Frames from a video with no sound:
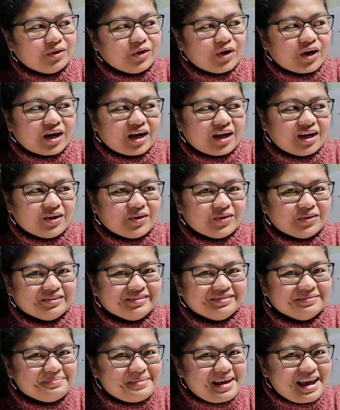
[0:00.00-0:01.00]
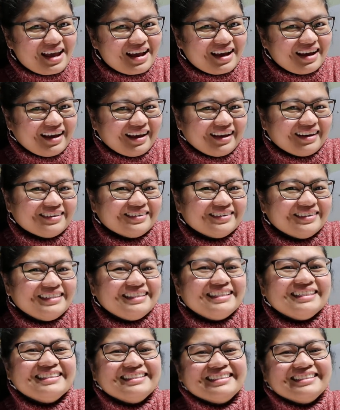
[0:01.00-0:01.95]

Or ngayon. May ganon.